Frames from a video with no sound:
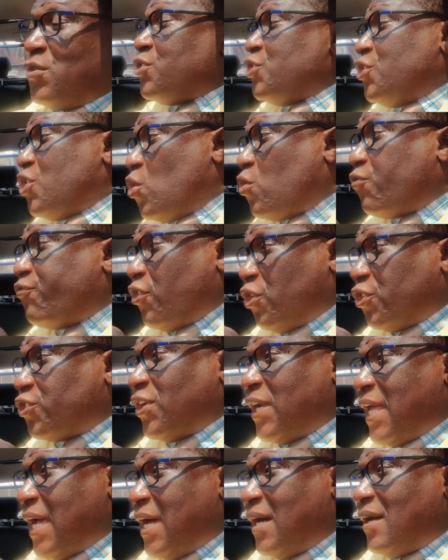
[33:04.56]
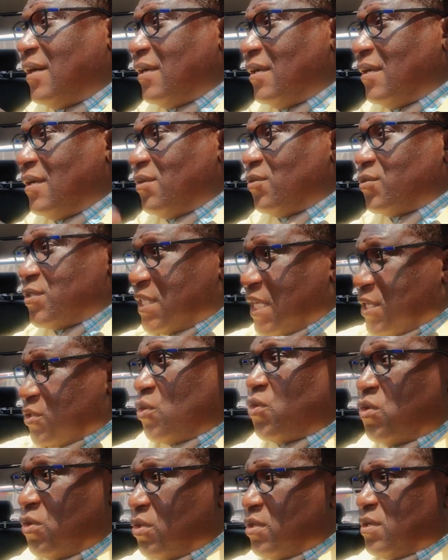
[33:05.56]
You know fokotola?
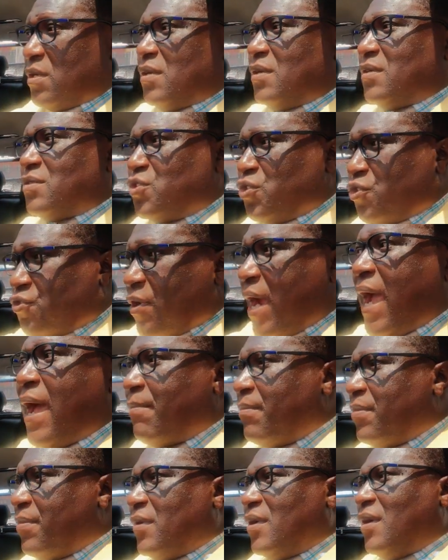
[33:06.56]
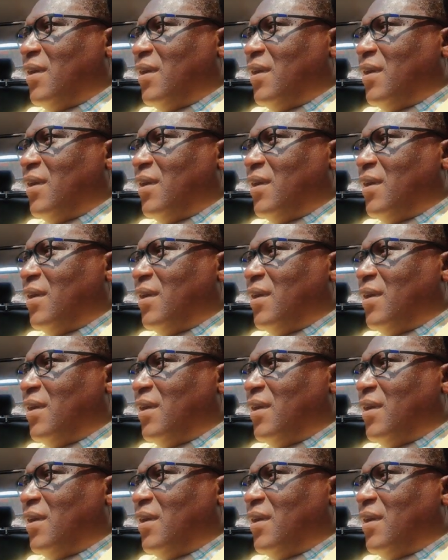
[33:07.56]
To grab.